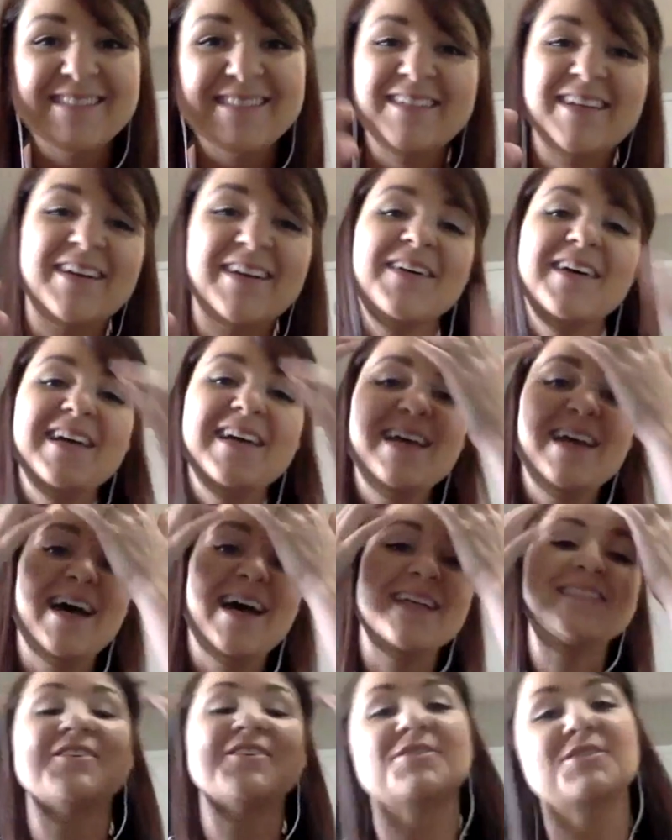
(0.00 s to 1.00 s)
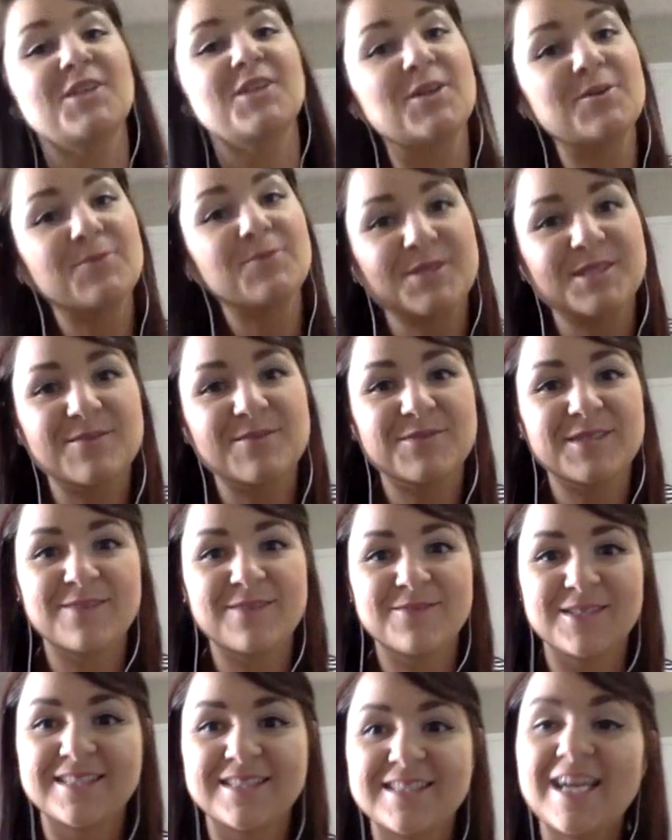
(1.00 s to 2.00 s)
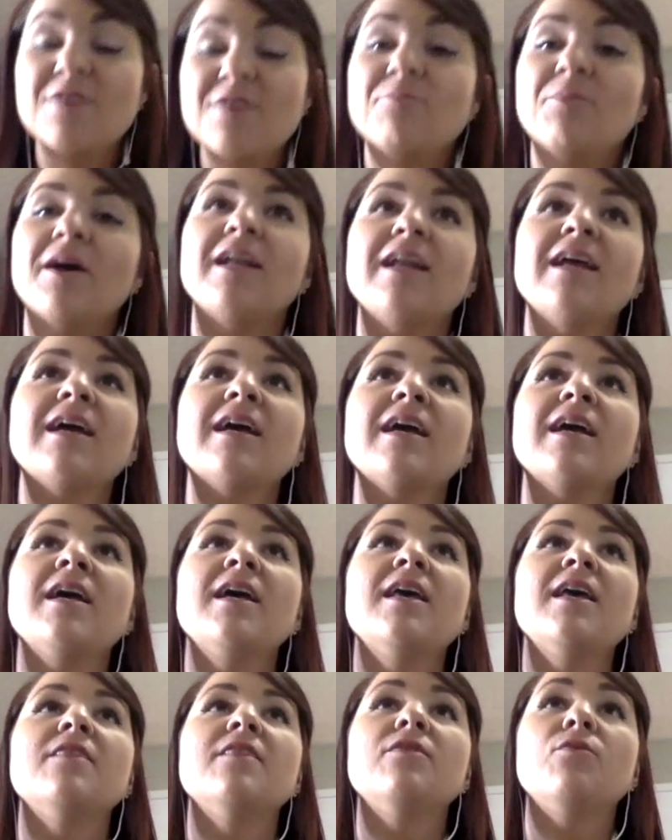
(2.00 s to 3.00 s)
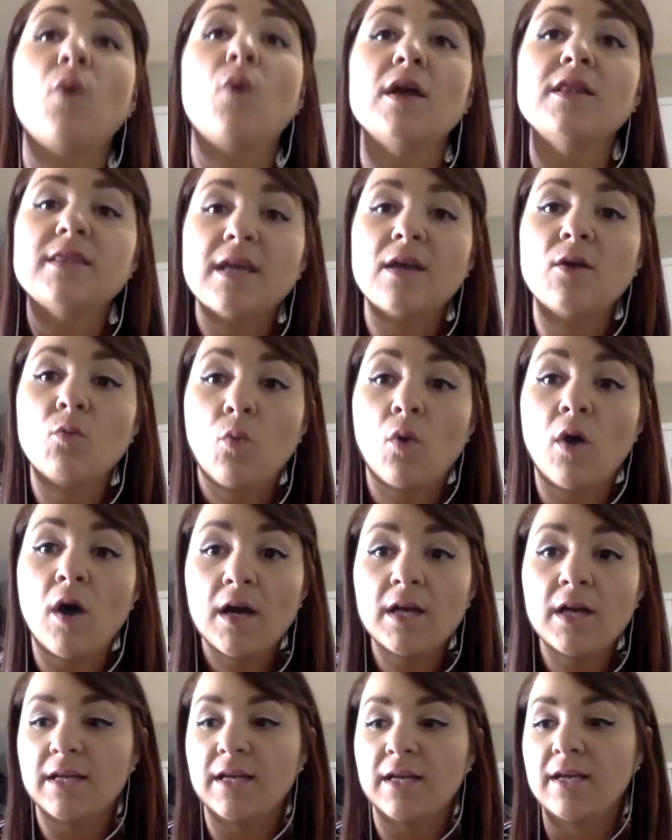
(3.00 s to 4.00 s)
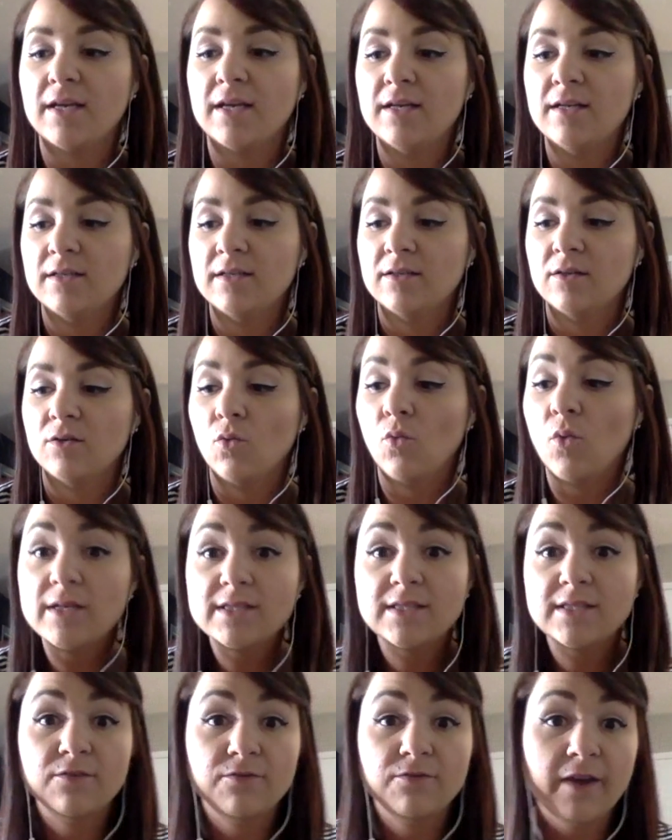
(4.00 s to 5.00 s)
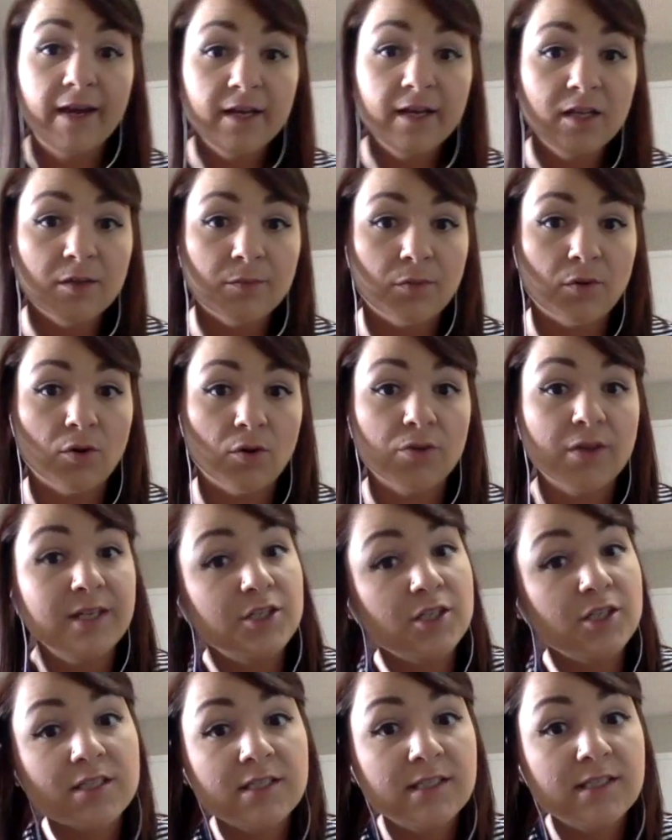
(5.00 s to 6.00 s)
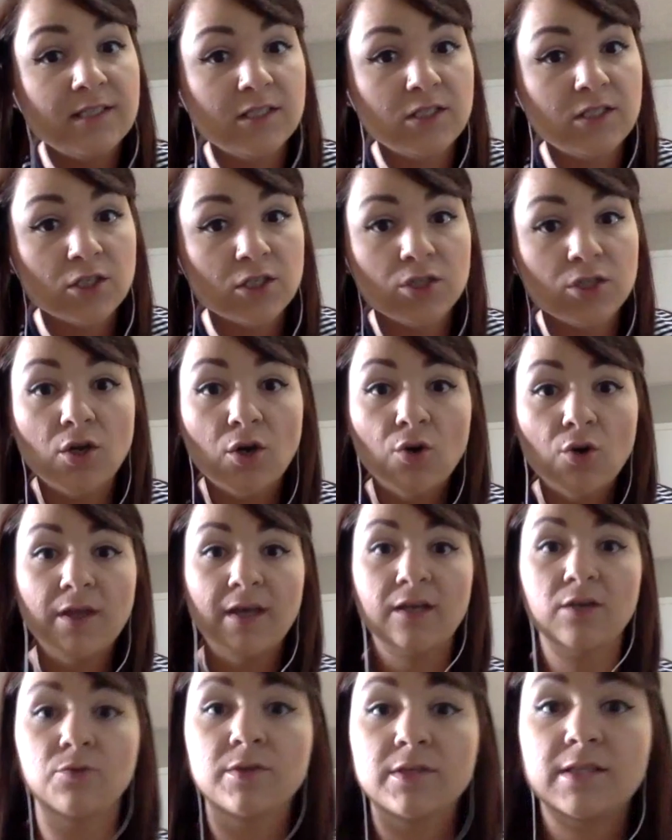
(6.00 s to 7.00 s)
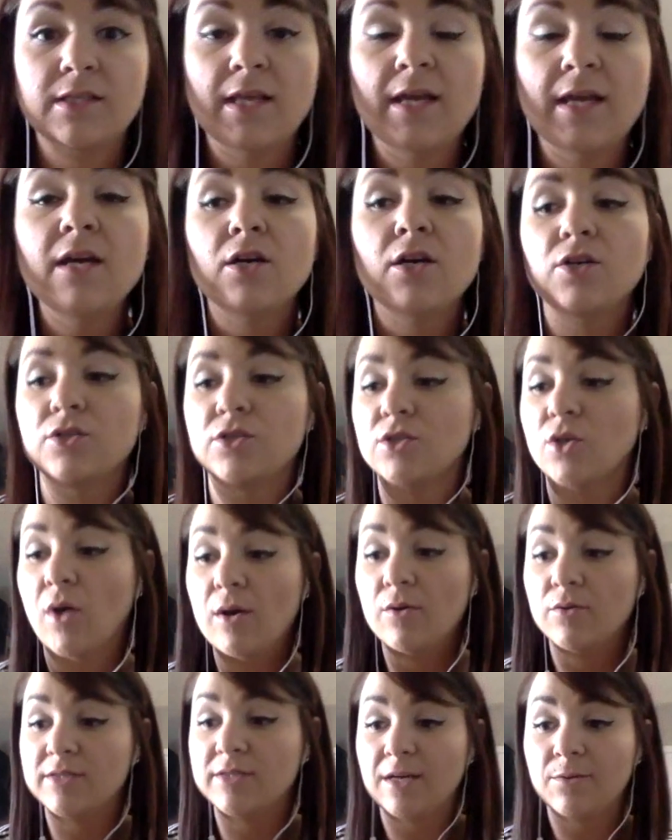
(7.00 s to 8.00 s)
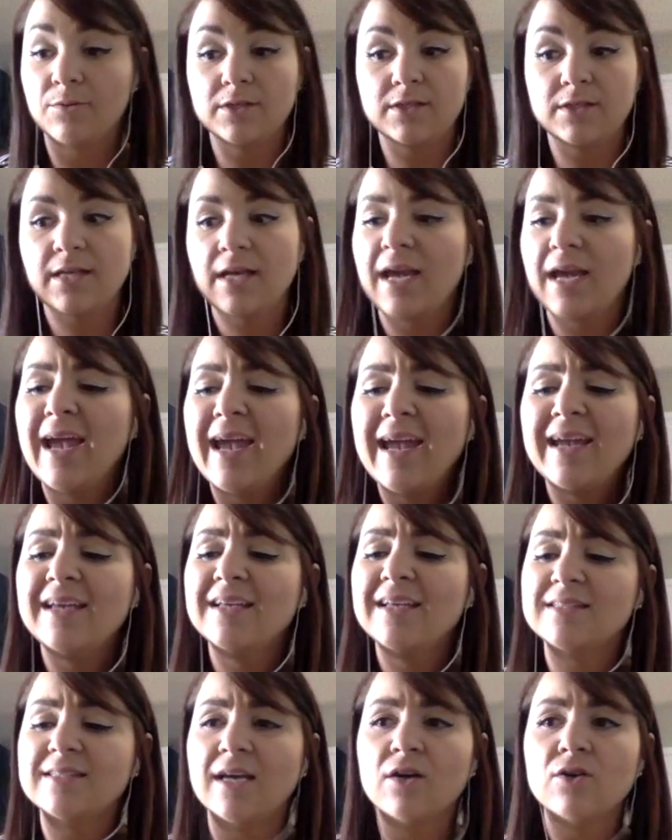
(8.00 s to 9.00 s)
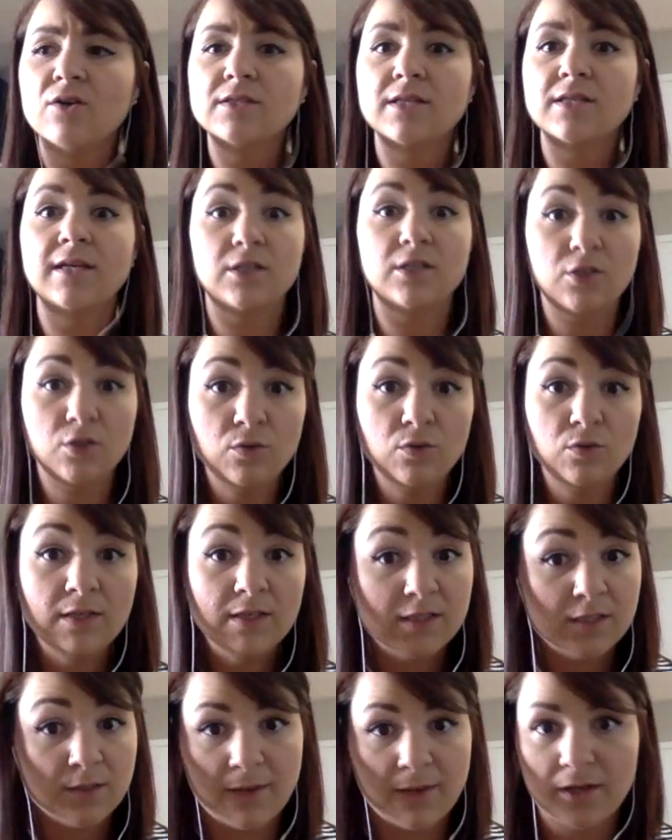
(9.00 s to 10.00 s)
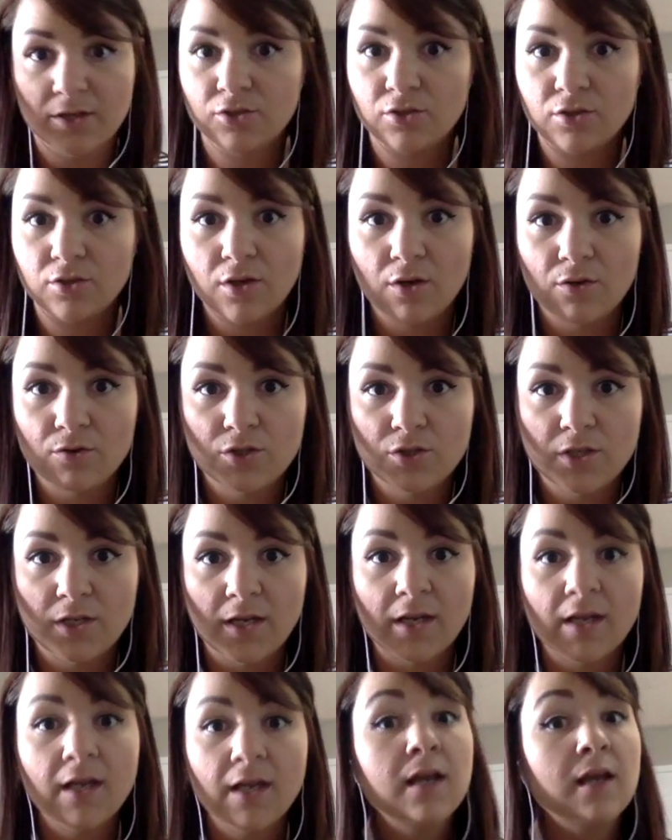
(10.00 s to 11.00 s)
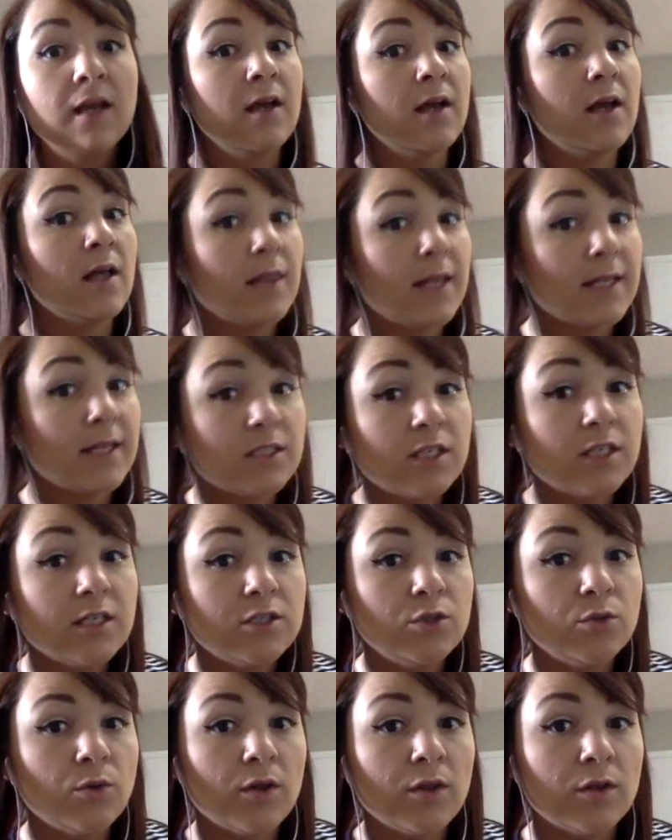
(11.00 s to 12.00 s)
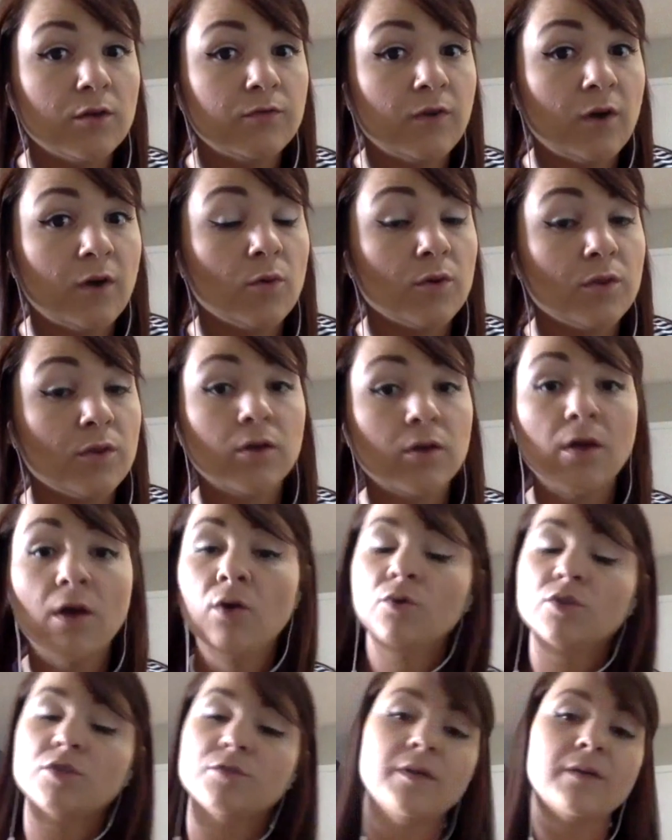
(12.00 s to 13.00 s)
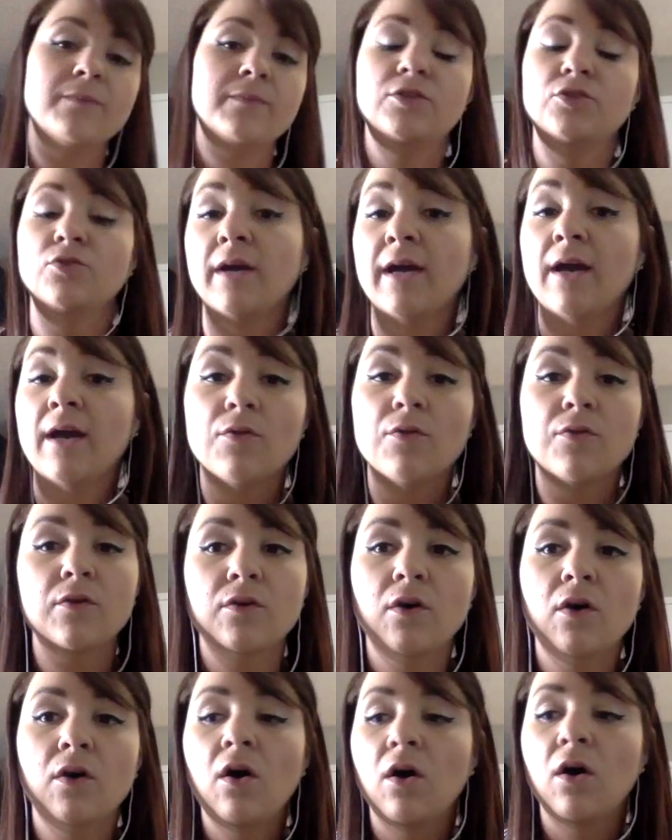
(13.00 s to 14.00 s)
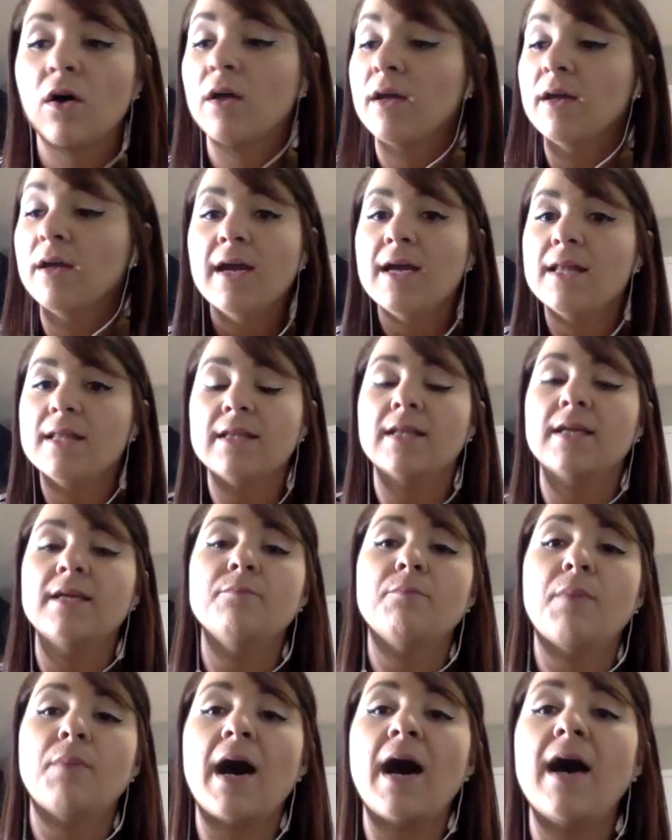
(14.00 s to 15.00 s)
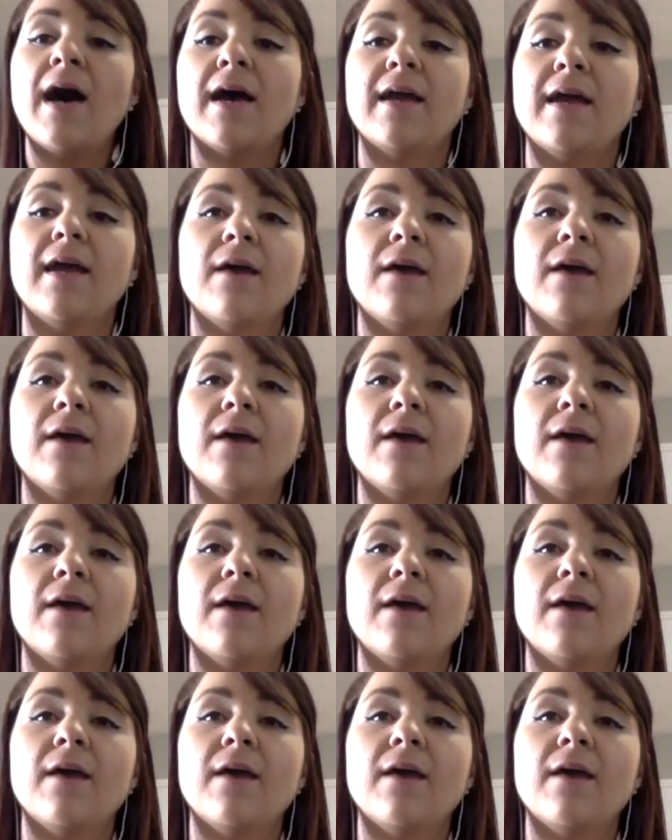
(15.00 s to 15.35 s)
That sounds terrible sometimes to say, but what they wanted was available. They just needed to know that it was there. So I was able to say, hey, it sounds like you need some extra coaching. Let's get you on the phone with the coach, maybe try out the call. And then they'd buy.